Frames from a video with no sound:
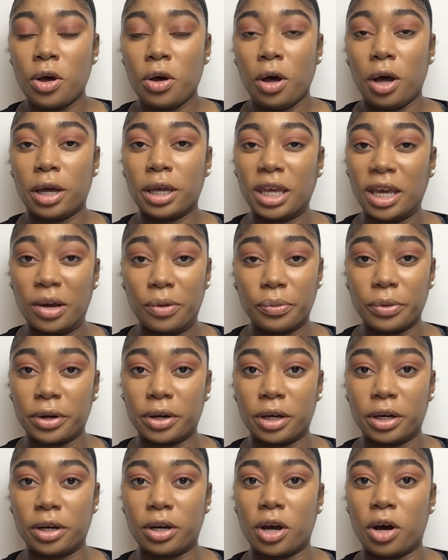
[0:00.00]
again, we're
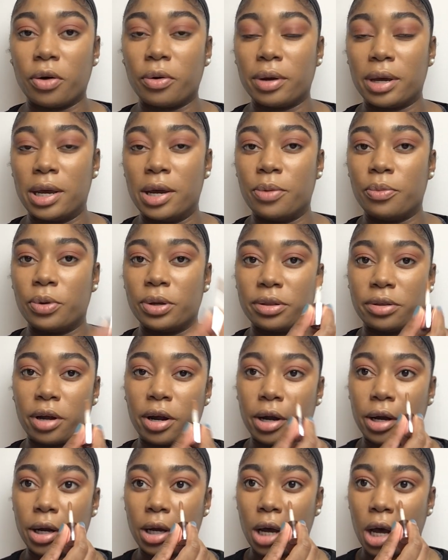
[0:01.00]
gonna go in with
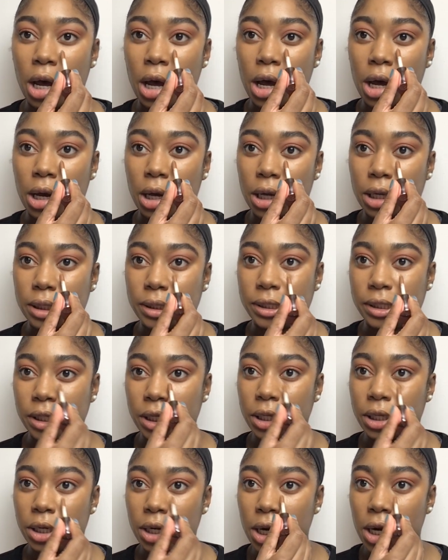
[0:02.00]
our
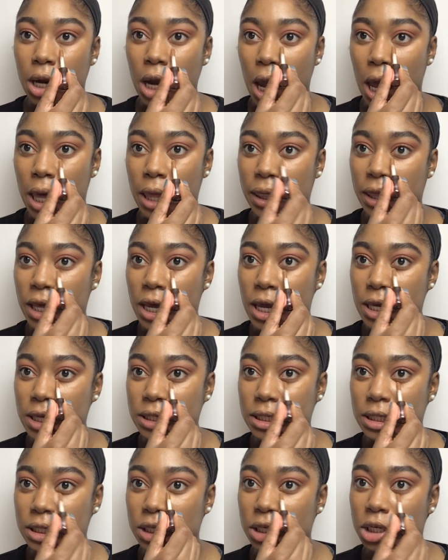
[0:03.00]
concealer, and
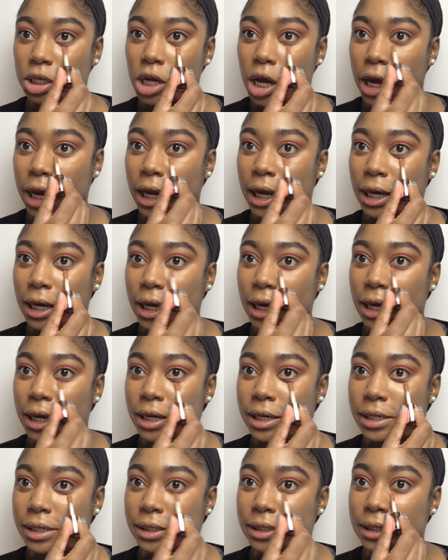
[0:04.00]
this shade
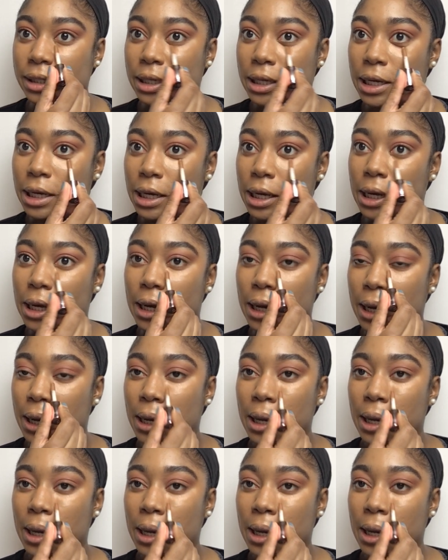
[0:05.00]
is the